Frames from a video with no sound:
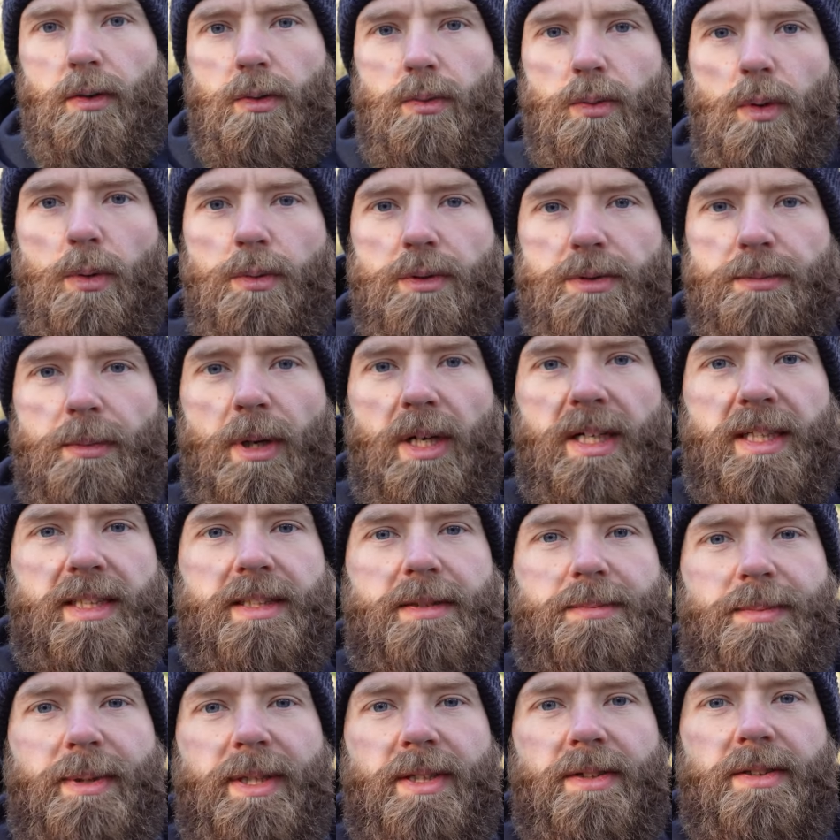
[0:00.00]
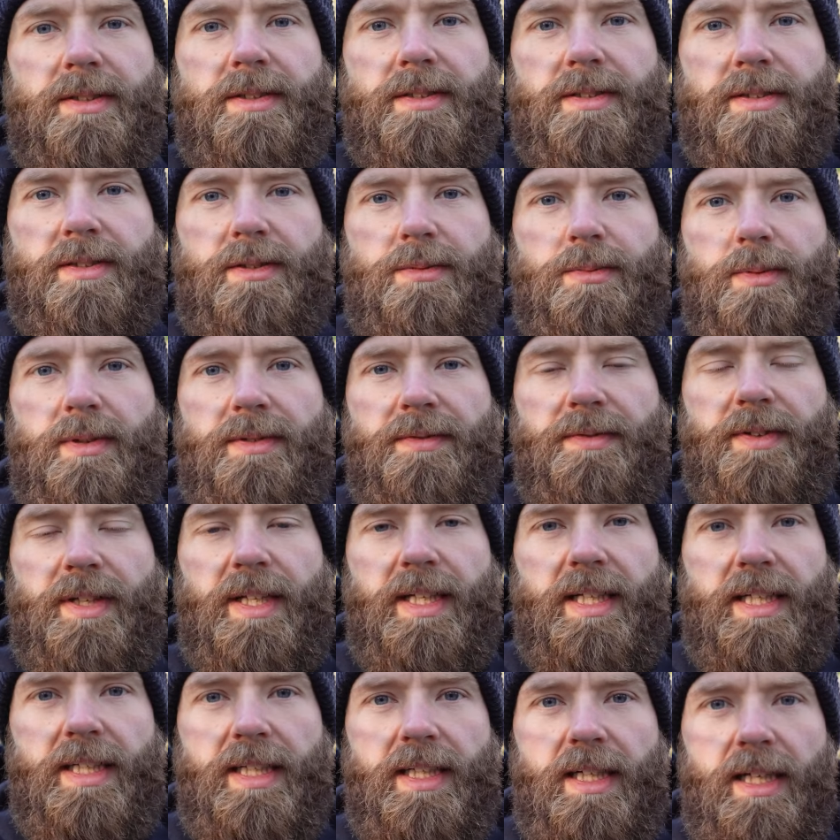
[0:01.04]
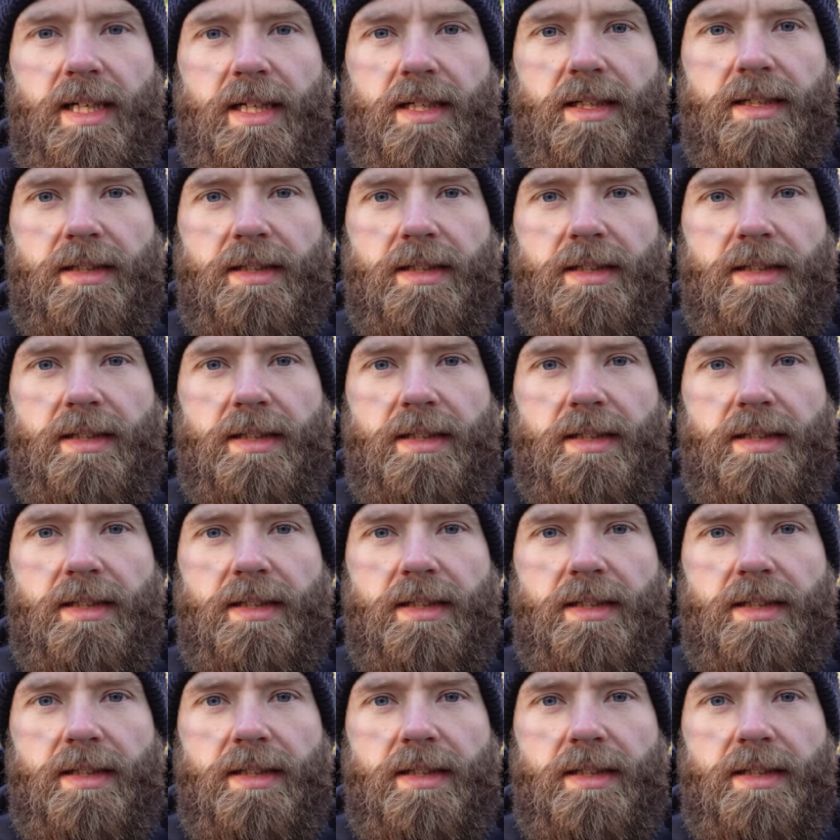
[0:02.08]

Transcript: what was my experience with the